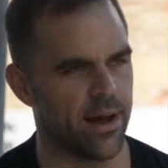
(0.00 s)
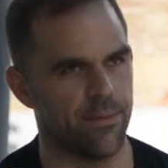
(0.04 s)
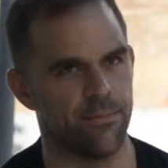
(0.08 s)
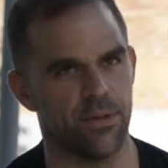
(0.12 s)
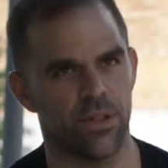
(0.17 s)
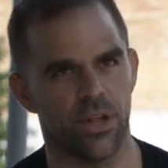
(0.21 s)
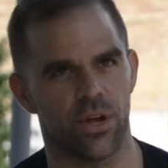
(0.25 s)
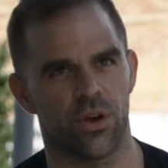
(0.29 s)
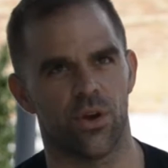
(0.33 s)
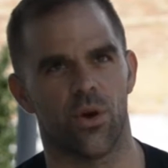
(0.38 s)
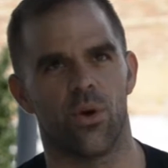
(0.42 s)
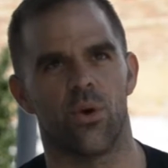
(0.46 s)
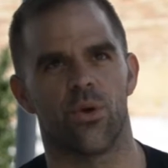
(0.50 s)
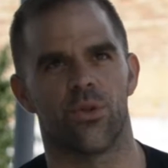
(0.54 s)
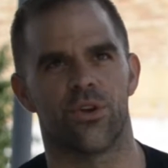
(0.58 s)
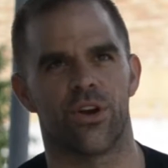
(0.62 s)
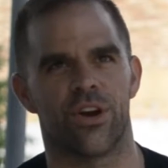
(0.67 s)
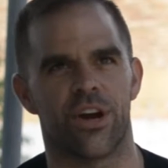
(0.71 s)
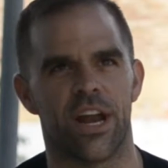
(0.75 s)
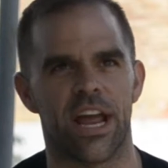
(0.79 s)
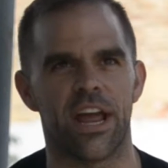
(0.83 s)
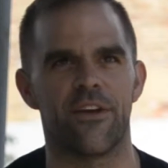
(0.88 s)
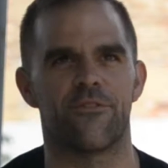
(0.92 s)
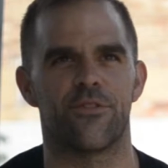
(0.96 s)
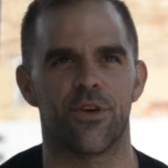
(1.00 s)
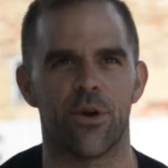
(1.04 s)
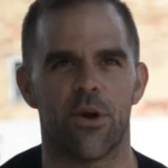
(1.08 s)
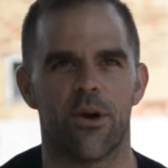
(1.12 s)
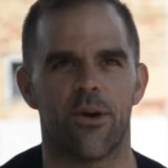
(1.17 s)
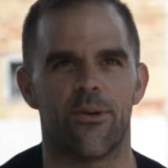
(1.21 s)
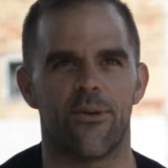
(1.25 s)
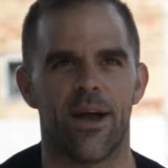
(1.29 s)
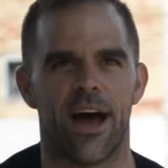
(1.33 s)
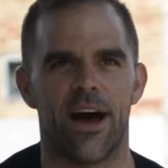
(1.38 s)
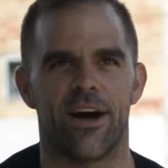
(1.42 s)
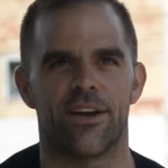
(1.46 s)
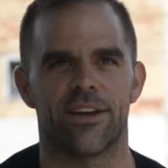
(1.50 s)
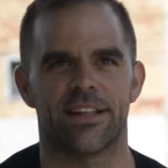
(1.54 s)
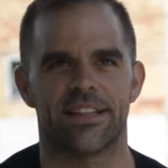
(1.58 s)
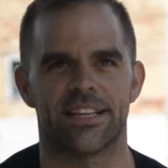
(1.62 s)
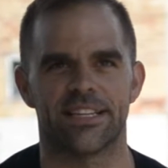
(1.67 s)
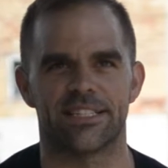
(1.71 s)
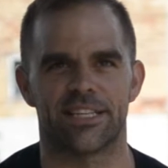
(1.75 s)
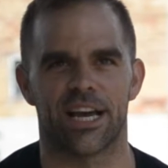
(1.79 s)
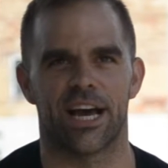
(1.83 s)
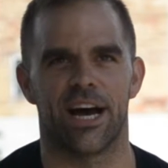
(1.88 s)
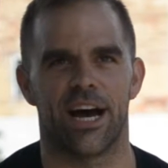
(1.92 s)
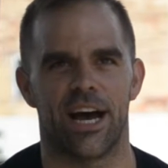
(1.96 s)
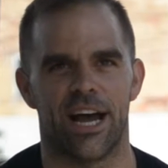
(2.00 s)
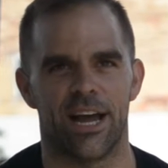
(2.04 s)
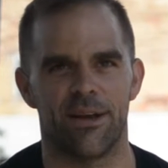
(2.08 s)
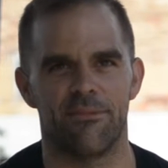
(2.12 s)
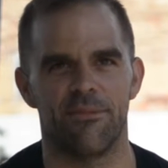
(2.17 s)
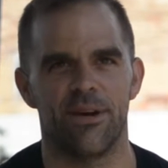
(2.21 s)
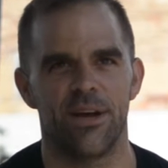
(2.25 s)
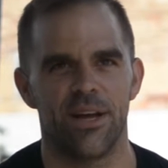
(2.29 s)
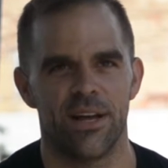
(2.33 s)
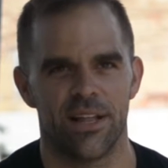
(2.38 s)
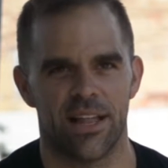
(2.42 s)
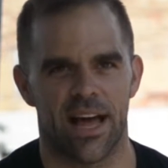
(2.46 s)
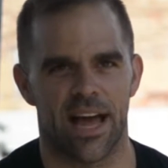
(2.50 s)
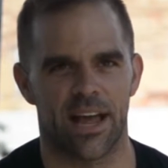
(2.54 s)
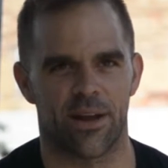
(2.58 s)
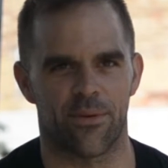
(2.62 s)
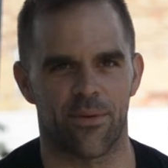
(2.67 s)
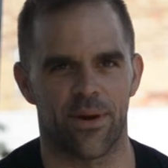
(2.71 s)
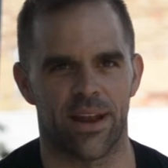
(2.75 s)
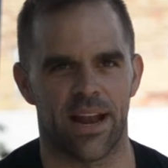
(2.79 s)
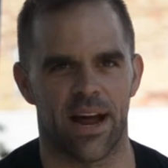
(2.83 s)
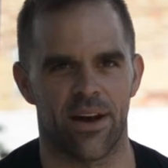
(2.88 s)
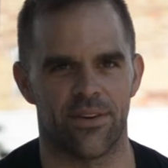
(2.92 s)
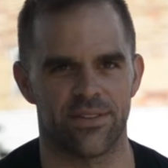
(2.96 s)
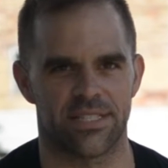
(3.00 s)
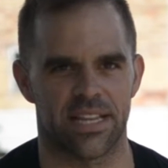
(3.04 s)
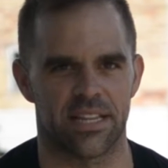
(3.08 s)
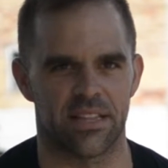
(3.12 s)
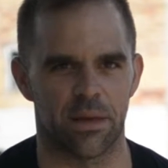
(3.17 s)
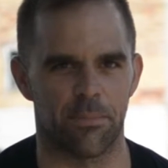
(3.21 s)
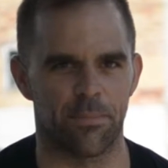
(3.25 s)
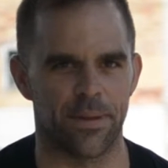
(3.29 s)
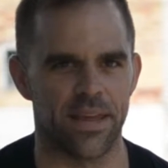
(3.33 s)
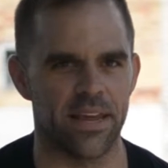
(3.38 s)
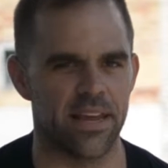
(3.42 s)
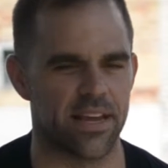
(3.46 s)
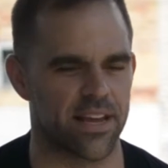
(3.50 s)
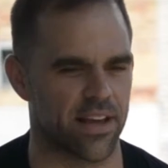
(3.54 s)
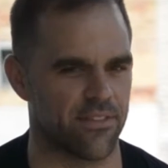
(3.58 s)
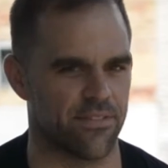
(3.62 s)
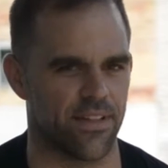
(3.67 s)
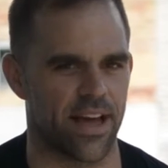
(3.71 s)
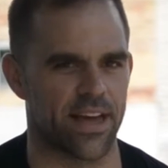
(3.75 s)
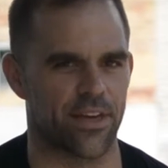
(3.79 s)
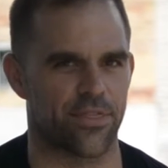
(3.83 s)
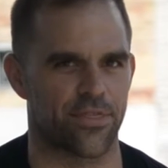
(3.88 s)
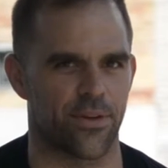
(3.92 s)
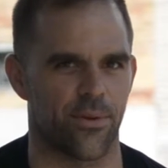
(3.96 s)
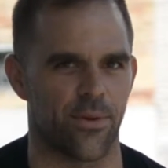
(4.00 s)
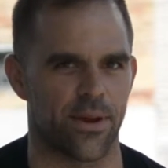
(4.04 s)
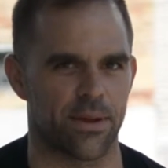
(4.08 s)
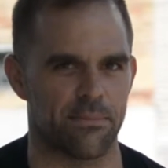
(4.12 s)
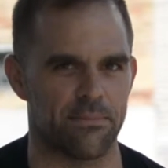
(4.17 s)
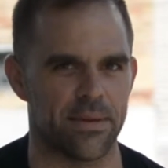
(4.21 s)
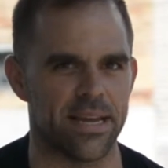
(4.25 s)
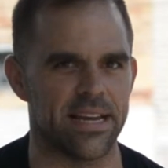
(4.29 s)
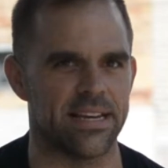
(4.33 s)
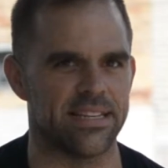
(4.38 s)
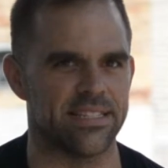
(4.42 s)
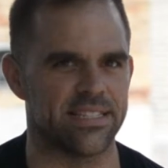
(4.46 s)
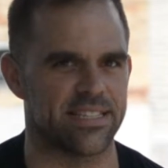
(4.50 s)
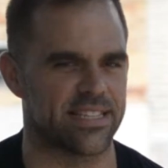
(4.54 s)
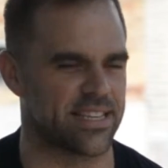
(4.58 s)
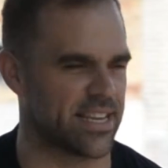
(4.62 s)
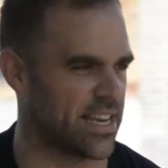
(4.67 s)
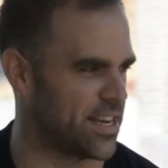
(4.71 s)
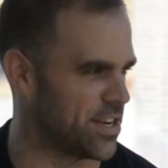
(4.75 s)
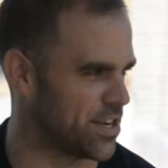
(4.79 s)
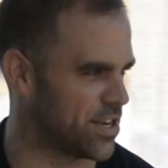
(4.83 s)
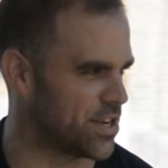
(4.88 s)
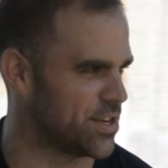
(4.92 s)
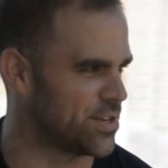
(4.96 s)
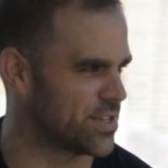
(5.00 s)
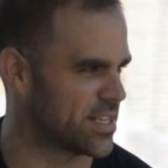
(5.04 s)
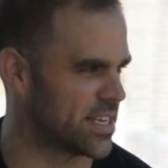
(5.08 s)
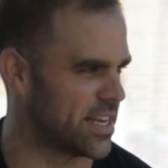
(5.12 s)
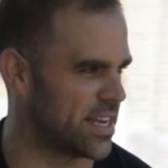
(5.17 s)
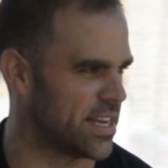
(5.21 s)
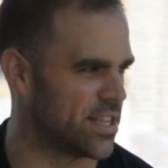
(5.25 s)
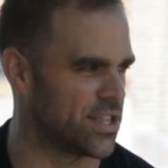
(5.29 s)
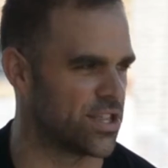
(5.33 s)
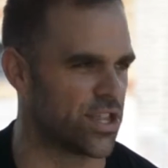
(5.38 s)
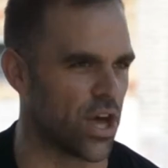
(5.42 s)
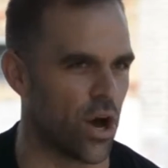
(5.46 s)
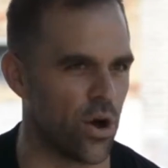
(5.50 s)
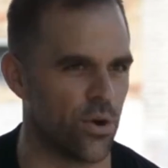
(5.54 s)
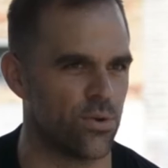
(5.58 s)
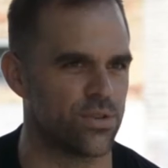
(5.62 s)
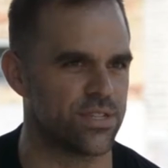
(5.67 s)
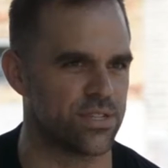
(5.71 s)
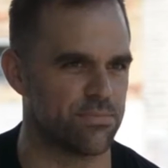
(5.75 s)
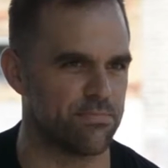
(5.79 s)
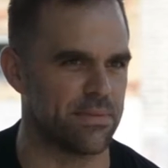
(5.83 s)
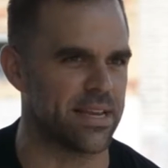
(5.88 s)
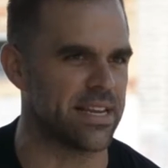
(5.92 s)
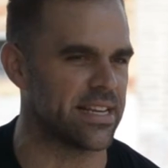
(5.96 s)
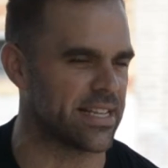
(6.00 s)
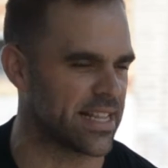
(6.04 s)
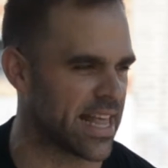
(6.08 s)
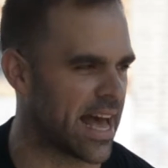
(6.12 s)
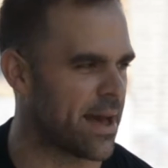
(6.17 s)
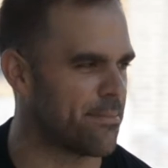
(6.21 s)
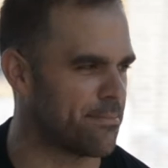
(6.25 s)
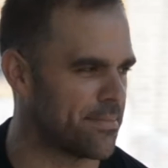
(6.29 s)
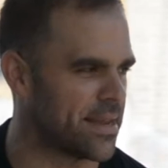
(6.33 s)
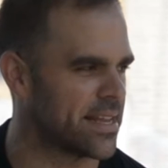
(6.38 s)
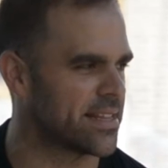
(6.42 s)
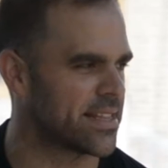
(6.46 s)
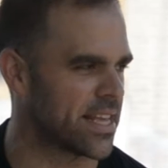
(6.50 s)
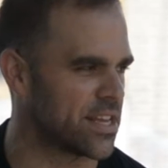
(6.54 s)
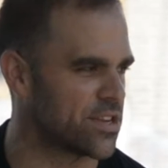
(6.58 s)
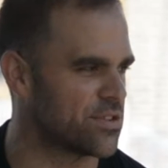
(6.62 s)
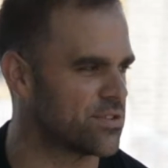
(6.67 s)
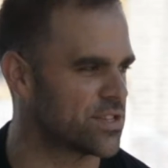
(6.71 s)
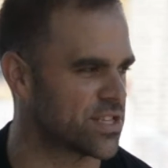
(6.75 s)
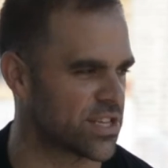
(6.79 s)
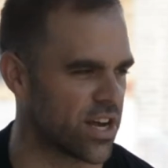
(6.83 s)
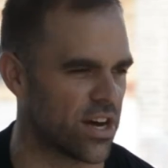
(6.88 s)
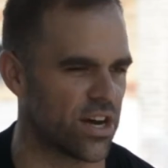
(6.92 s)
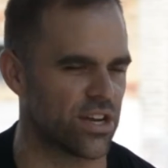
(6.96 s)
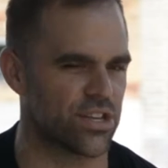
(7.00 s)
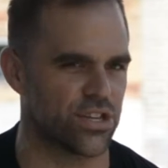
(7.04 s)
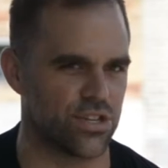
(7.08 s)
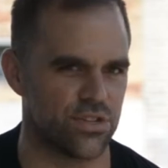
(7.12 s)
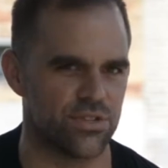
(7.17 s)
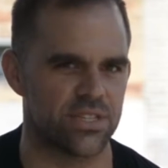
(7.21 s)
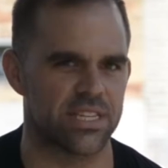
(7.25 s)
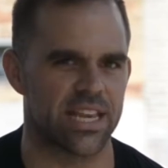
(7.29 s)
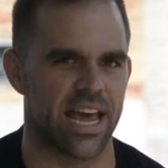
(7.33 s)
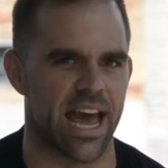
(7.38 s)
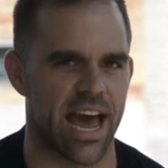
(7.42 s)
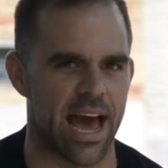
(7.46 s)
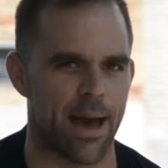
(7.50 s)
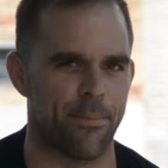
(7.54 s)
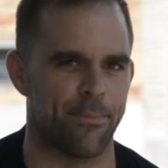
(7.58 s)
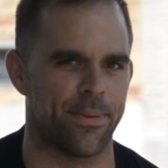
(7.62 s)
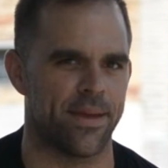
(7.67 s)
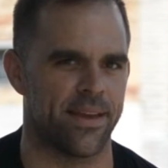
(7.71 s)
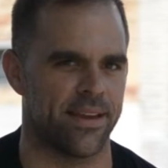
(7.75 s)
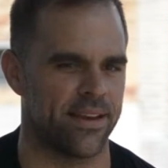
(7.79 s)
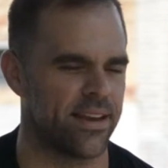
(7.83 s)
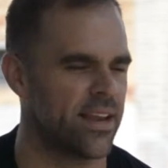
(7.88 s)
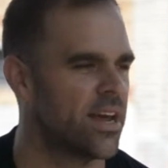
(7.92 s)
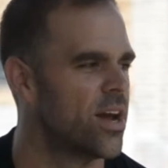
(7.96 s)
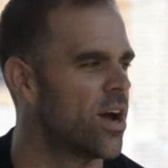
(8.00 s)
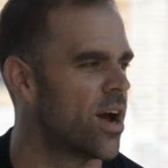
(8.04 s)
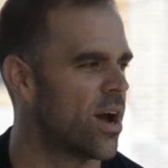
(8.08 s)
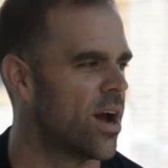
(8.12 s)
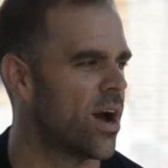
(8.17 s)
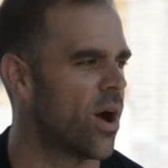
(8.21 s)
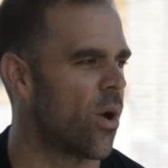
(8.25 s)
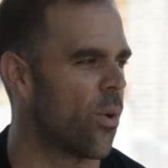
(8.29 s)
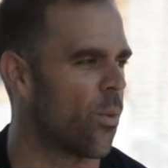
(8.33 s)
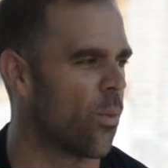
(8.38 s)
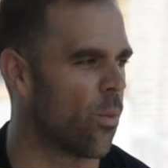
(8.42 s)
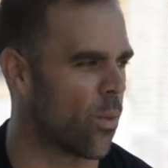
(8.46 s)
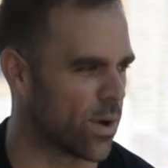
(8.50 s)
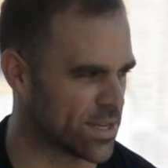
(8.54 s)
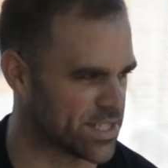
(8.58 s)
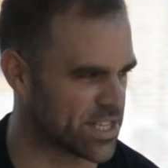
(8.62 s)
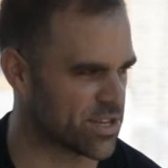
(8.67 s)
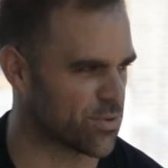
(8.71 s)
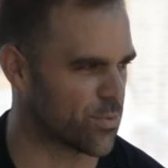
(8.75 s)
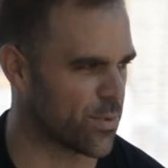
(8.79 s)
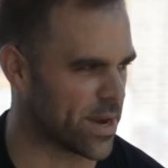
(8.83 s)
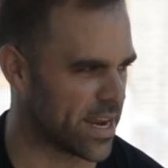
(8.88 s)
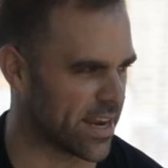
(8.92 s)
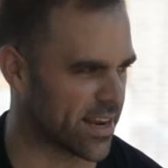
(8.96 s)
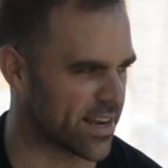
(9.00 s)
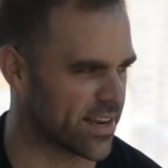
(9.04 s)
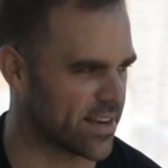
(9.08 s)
I'm a little older. If you're around at the time, like when I was at the peak of like throwing meets in Houston, that meet that you saw used to happen once a week.